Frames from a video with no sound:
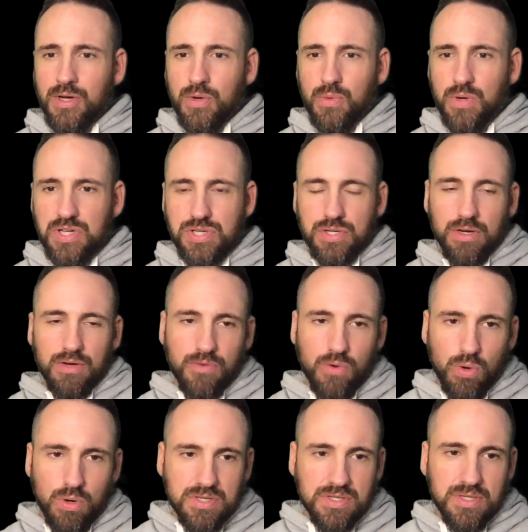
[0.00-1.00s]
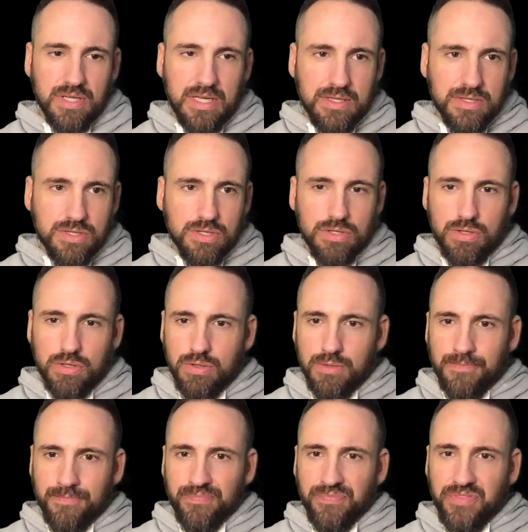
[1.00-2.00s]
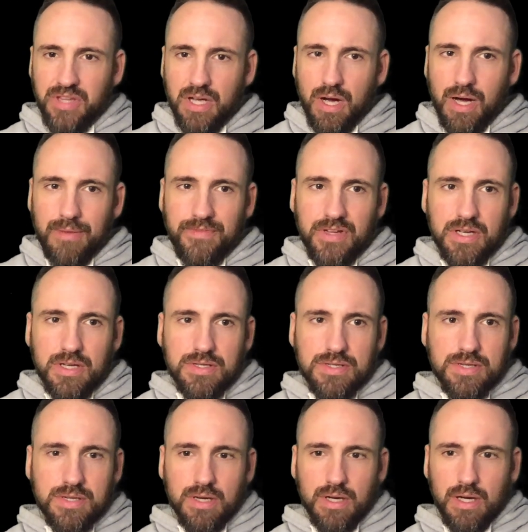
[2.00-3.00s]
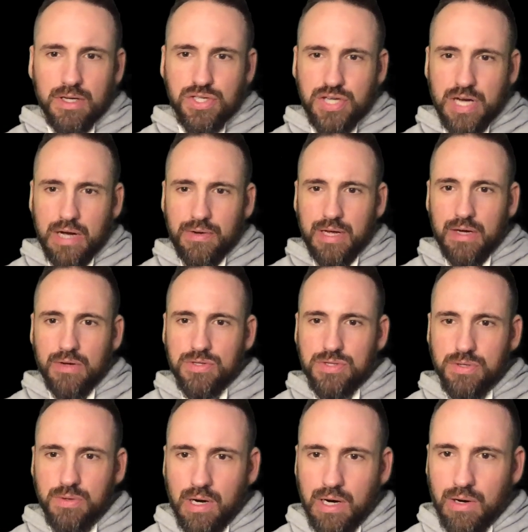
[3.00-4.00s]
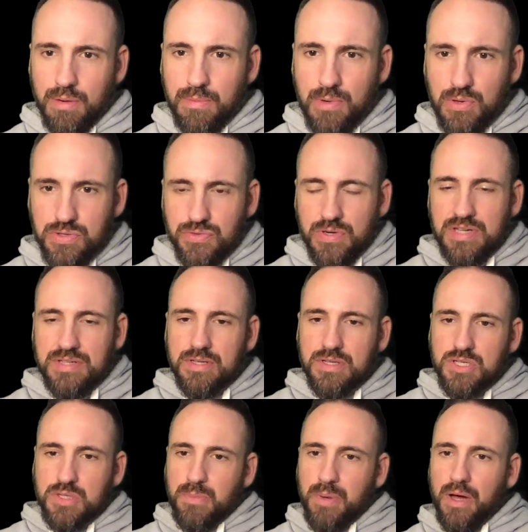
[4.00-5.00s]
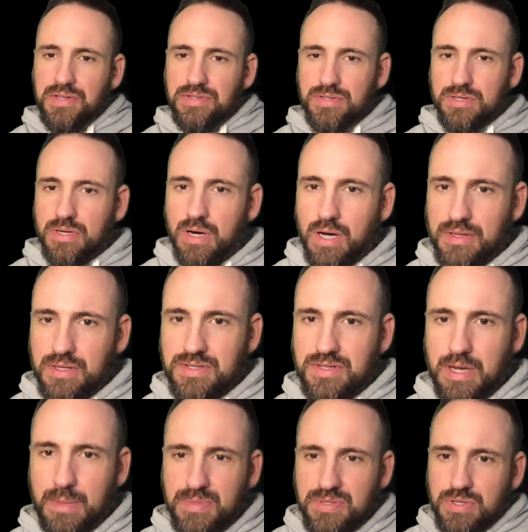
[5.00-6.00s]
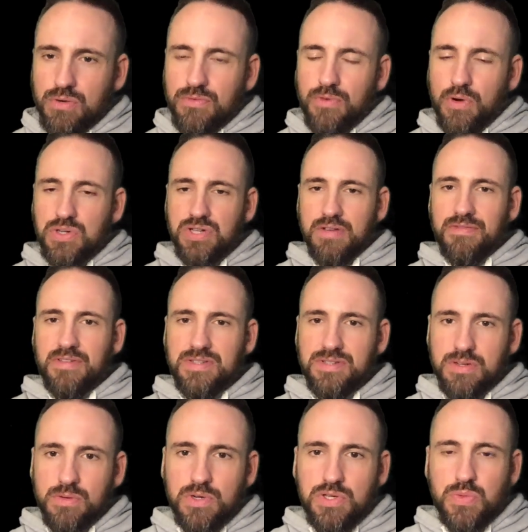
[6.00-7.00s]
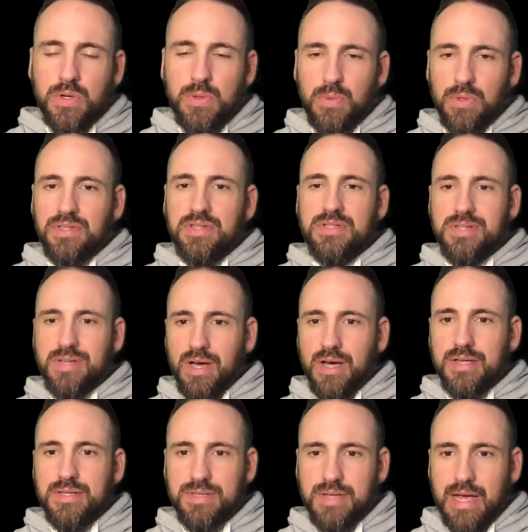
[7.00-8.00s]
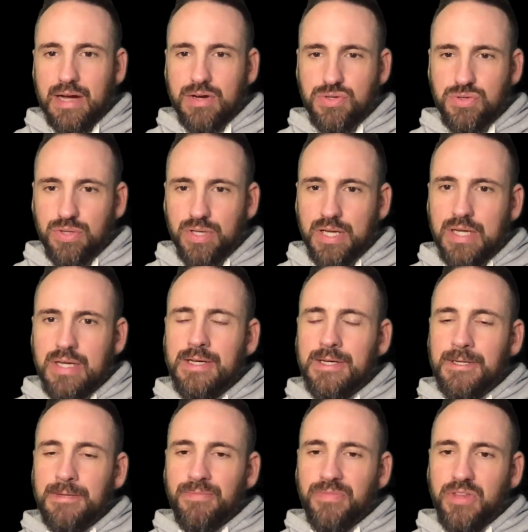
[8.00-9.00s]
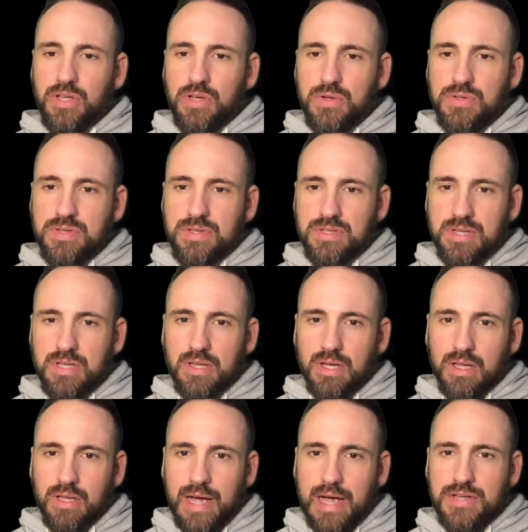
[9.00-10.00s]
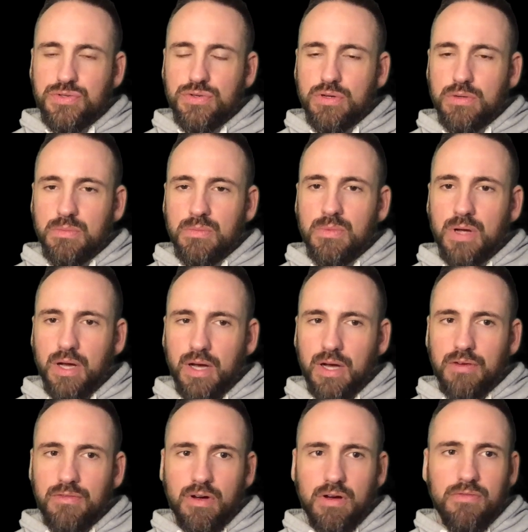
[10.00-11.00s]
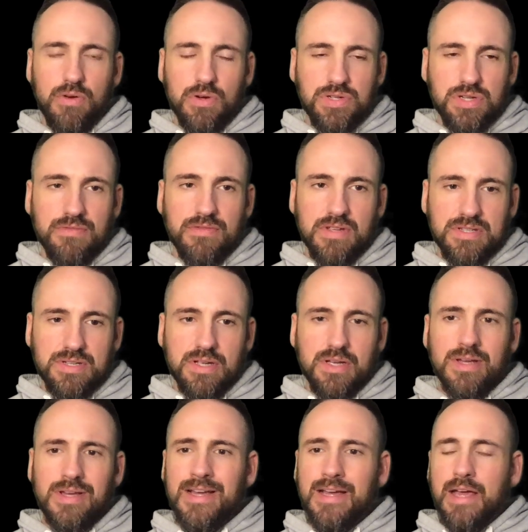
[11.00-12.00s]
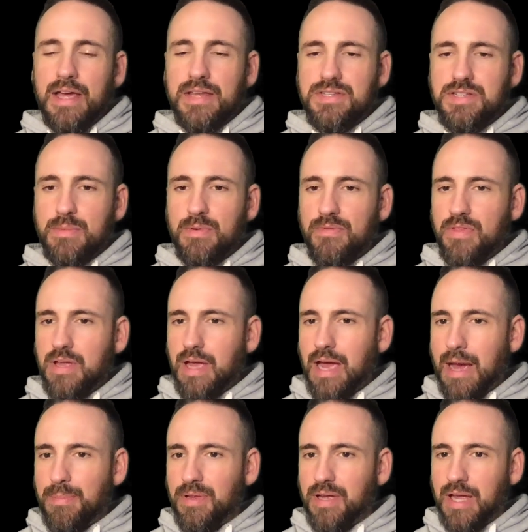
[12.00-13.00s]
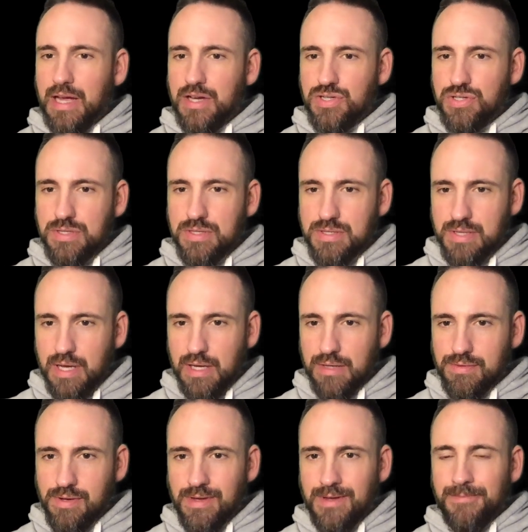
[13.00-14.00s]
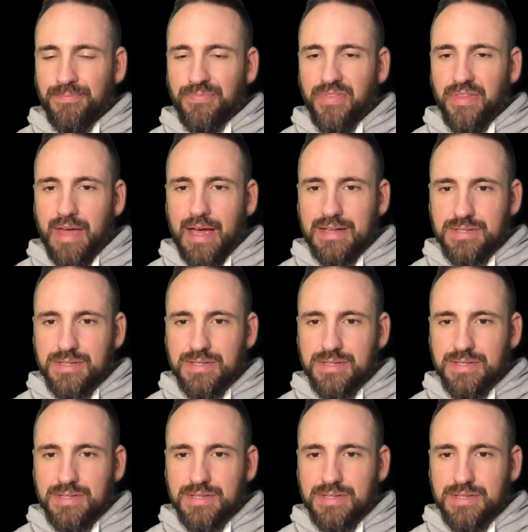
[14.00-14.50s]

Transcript: Which, of course, leads to the obvious shout out to our most recent sponsor on this episode, Voce Vista, which we will discuss, actually, the uses in the classroom of Voce Vista and some of the applications that that